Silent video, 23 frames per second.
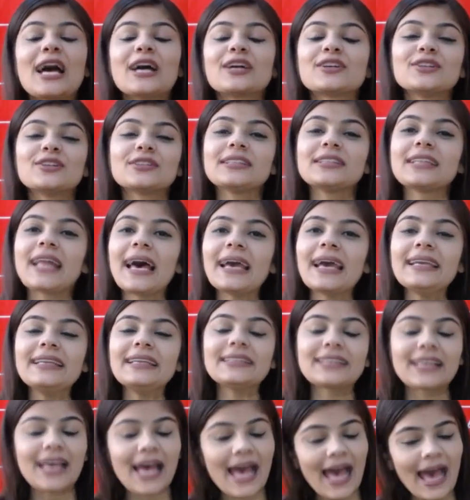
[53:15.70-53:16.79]
good
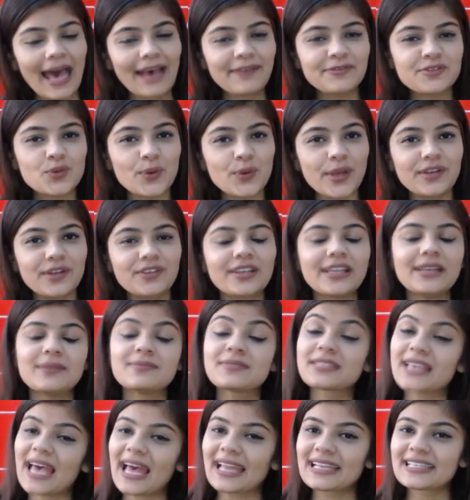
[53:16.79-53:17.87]
night, have sweet
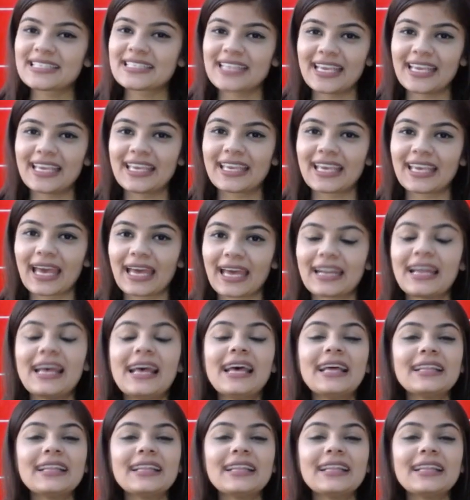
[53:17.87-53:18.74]
dreams and take care.